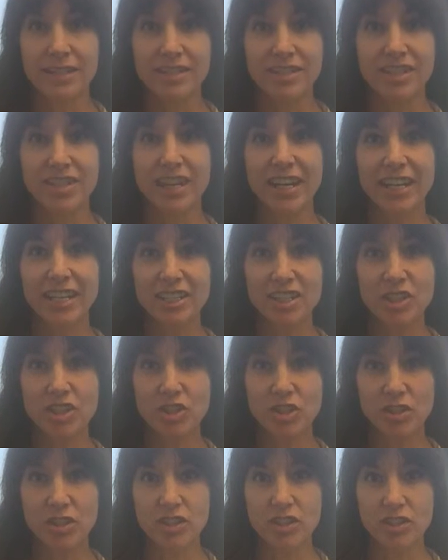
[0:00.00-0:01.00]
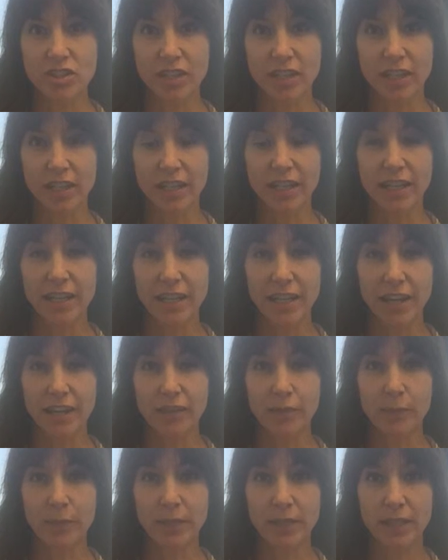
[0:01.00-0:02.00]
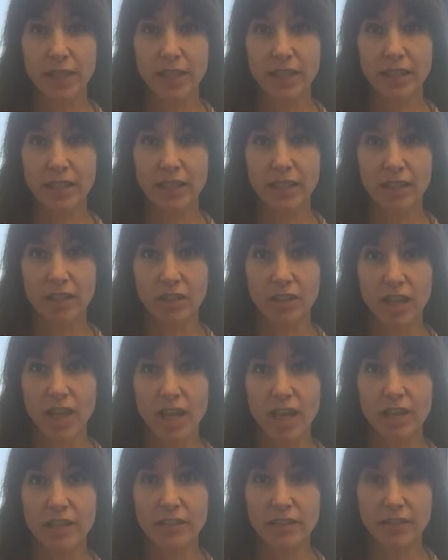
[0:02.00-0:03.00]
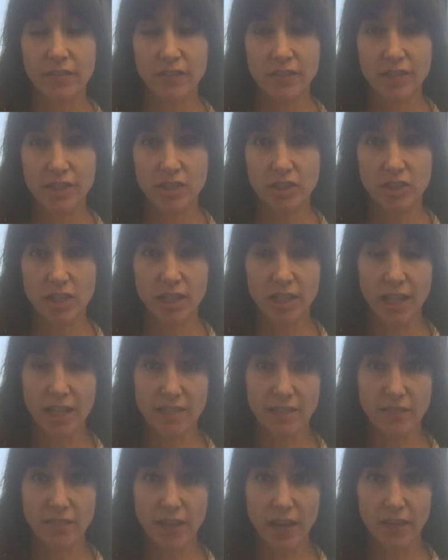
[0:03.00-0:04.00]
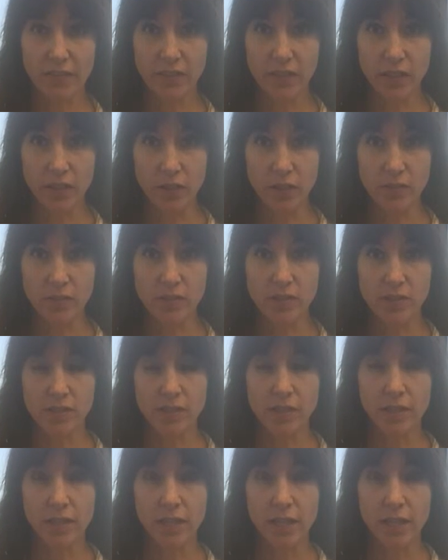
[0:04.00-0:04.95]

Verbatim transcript: Genetic nutrition has been getting a lot of attention in the last 5 years.